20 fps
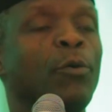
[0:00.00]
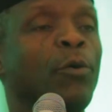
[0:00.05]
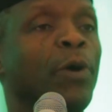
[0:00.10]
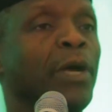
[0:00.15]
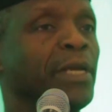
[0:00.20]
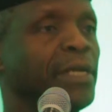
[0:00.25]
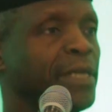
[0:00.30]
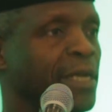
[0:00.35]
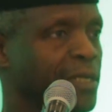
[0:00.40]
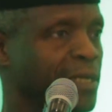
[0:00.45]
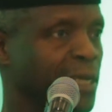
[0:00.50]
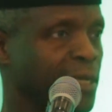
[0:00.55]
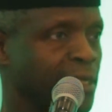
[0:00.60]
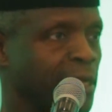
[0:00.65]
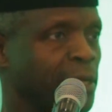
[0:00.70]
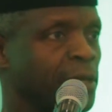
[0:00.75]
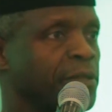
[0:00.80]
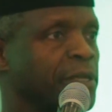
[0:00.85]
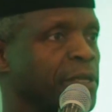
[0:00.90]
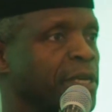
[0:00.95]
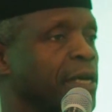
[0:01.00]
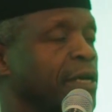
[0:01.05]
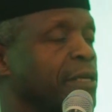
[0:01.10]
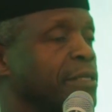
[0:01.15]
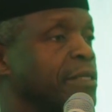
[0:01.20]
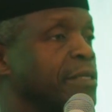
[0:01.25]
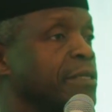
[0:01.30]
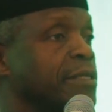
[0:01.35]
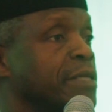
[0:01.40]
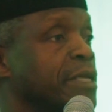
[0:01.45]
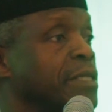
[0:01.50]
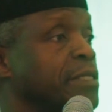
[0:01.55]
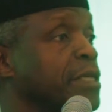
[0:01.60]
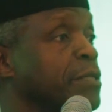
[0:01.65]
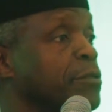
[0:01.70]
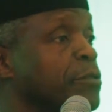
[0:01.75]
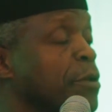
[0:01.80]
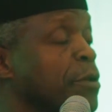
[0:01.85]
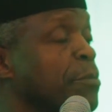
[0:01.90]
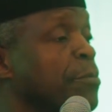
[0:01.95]
who are engaged as healthcare assistants,
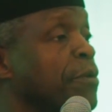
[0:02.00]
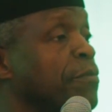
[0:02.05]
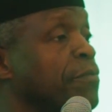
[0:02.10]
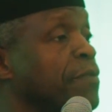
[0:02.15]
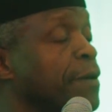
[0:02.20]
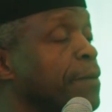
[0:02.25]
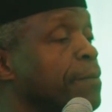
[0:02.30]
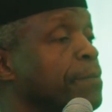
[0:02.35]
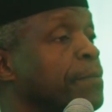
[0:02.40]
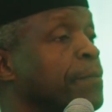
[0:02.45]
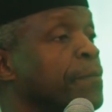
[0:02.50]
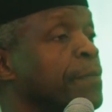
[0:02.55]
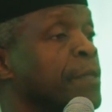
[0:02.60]
and some of them